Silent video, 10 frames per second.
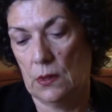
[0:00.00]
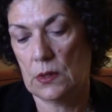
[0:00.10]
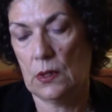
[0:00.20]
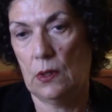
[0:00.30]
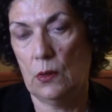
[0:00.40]

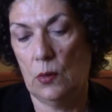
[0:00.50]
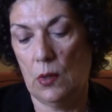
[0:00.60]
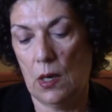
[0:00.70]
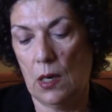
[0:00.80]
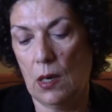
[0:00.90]

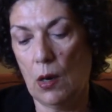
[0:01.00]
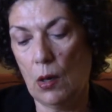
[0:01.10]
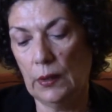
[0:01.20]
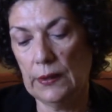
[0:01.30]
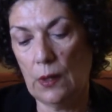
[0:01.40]
So
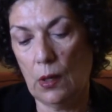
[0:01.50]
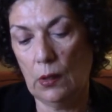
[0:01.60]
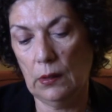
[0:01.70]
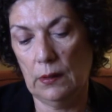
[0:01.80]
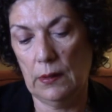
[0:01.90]
all in
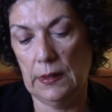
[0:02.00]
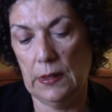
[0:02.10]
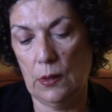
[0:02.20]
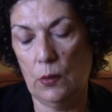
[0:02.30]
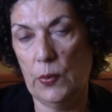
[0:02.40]
all,
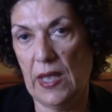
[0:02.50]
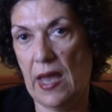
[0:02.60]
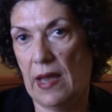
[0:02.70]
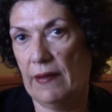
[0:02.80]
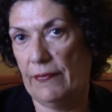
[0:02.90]
we
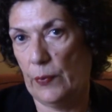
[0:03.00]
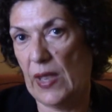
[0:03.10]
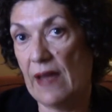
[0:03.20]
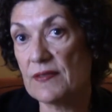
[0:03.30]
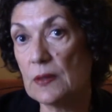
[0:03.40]
have
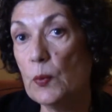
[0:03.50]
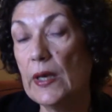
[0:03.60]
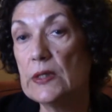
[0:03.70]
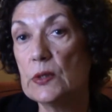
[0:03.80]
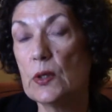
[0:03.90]
some
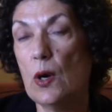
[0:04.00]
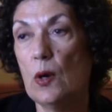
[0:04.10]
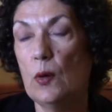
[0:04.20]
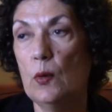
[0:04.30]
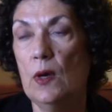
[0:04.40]
way to
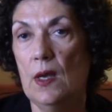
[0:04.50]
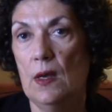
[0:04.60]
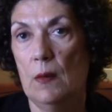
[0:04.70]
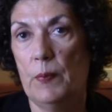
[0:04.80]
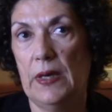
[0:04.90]
go,
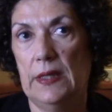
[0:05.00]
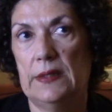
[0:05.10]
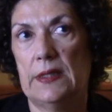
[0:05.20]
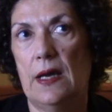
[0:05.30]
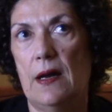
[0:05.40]

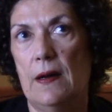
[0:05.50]
but